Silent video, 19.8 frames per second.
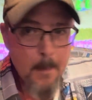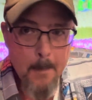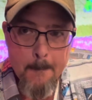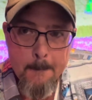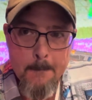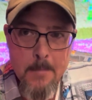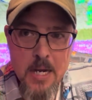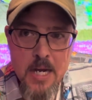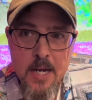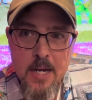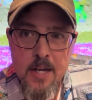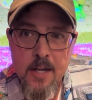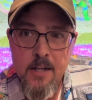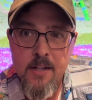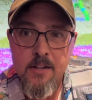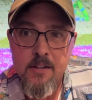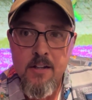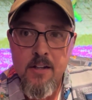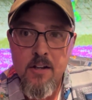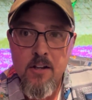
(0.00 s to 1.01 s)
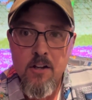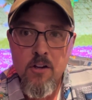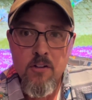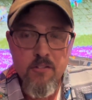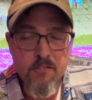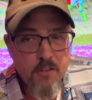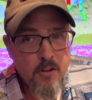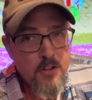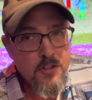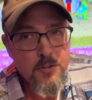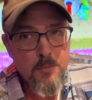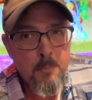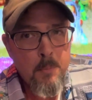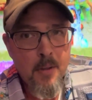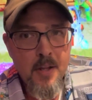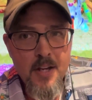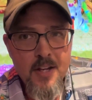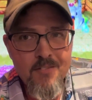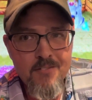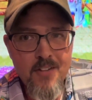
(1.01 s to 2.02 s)
Man, first
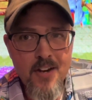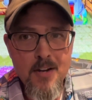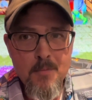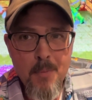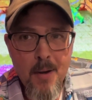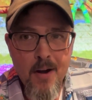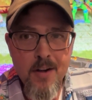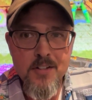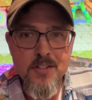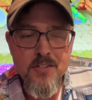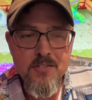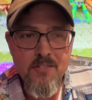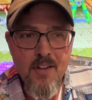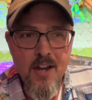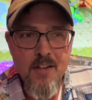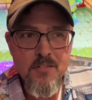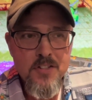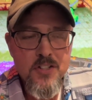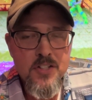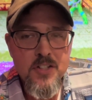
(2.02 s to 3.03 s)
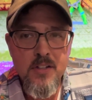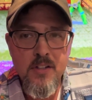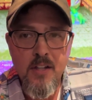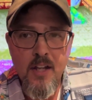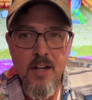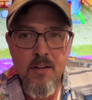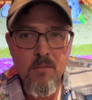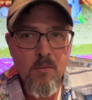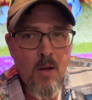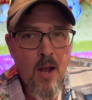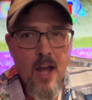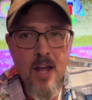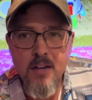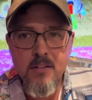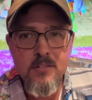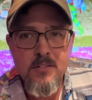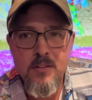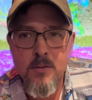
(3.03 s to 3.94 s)
playing Vampire Survivors, you're like, well, I don't know